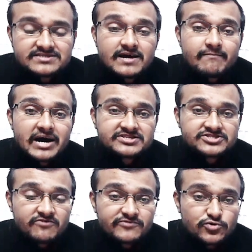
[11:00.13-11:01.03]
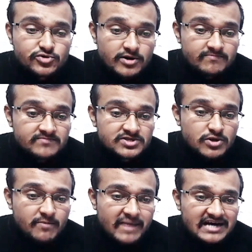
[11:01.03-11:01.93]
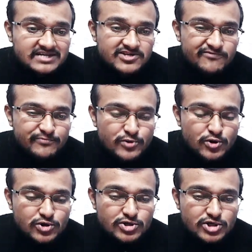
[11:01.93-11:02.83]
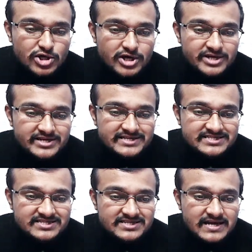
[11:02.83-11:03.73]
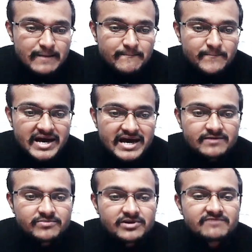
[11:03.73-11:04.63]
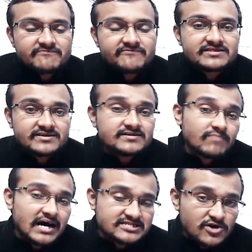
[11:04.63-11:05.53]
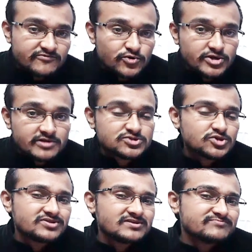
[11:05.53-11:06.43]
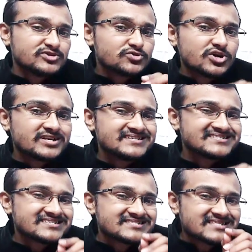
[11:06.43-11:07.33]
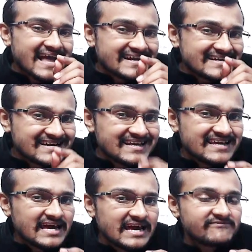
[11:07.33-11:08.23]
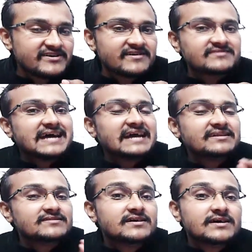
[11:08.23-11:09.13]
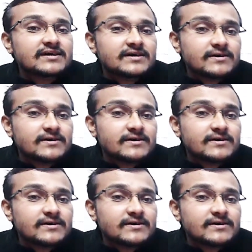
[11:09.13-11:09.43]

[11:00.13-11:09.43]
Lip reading: as mass of neutron. So mass of proton is comparable with the mass of neutron. So neutron is slightly heavier than